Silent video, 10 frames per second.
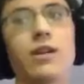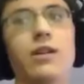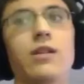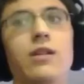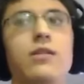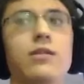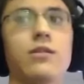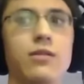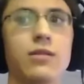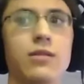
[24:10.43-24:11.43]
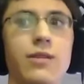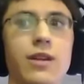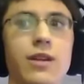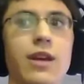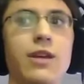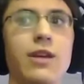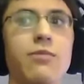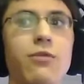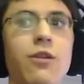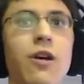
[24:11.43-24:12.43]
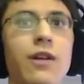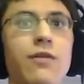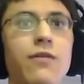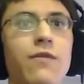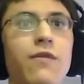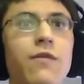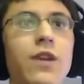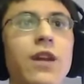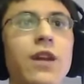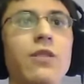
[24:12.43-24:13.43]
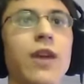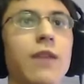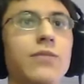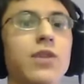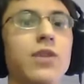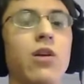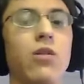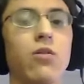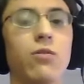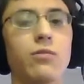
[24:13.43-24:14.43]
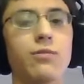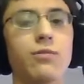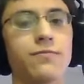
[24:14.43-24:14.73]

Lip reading: I mean, they brought video games home.